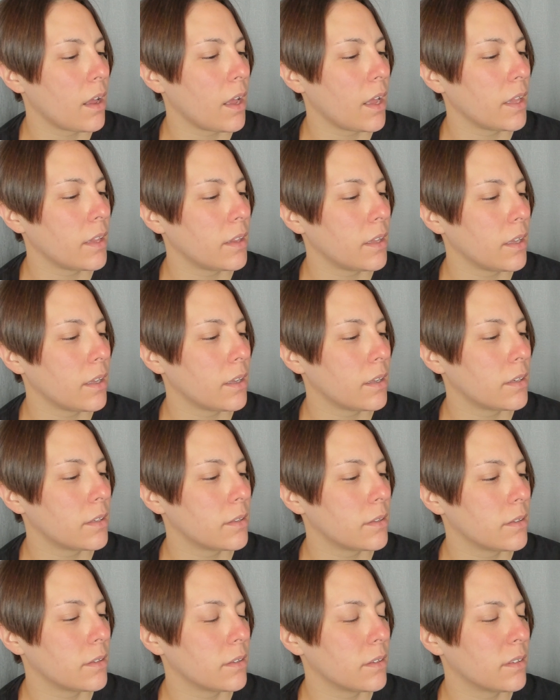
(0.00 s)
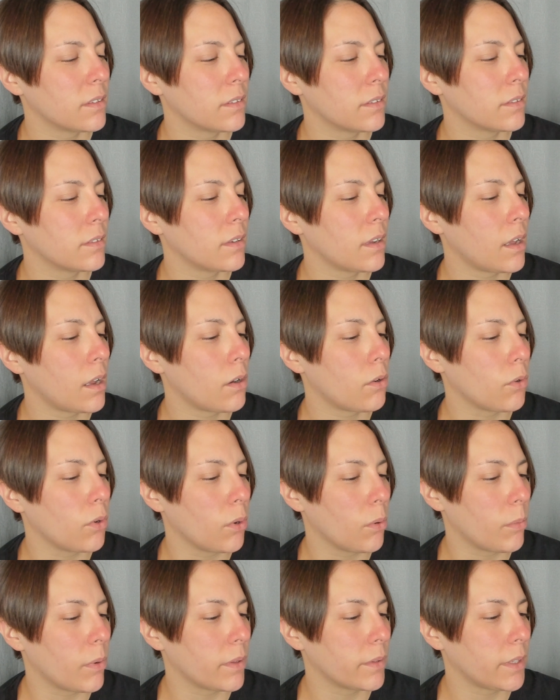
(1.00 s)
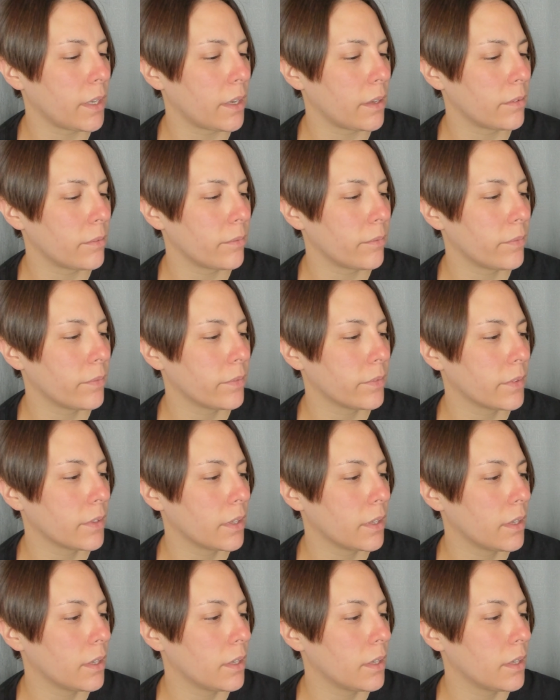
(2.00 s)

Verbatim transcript: I think it, I don't know about that.